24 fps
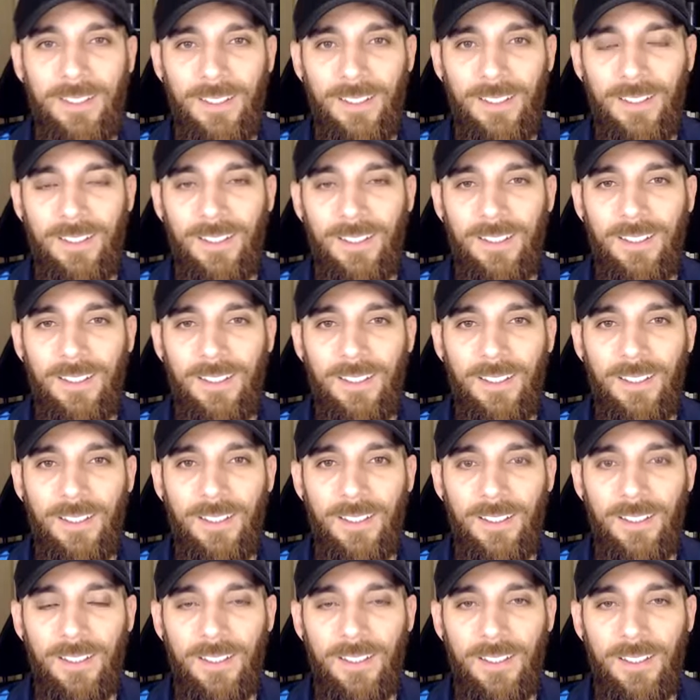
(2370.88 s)

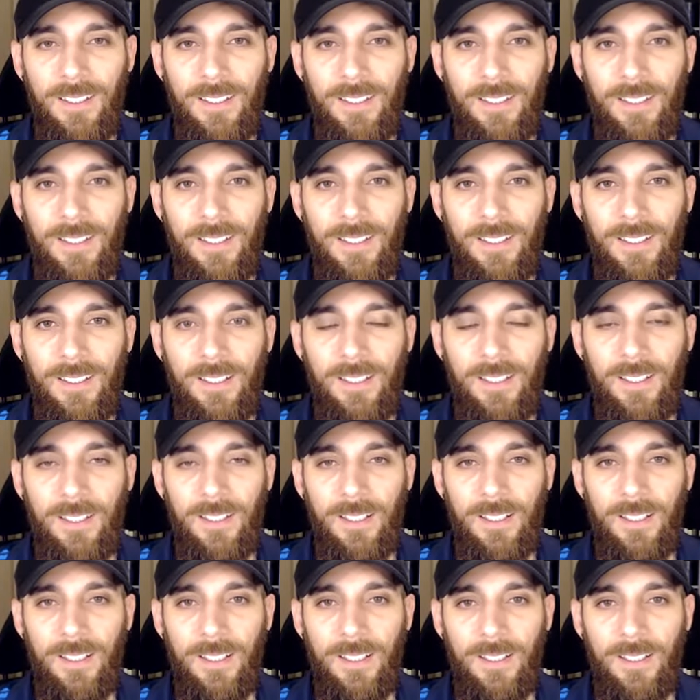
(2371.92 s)

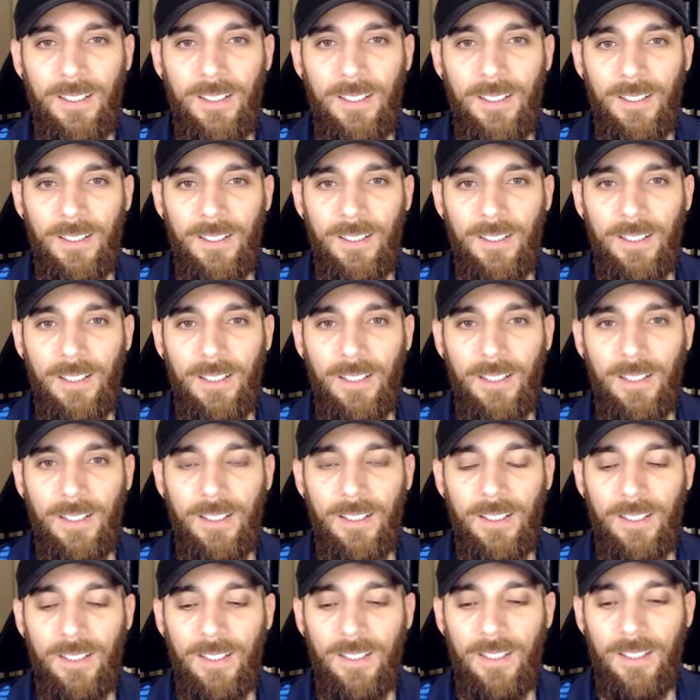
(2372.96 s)

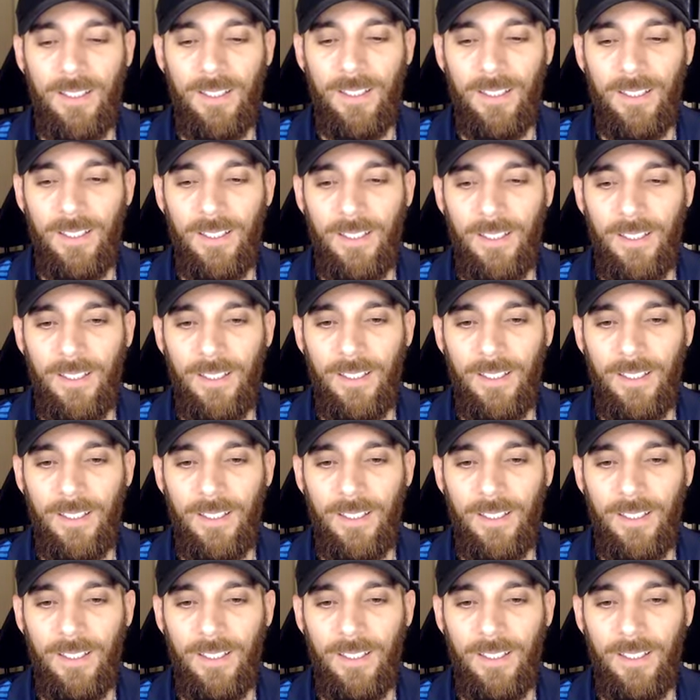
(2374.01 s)
(silence)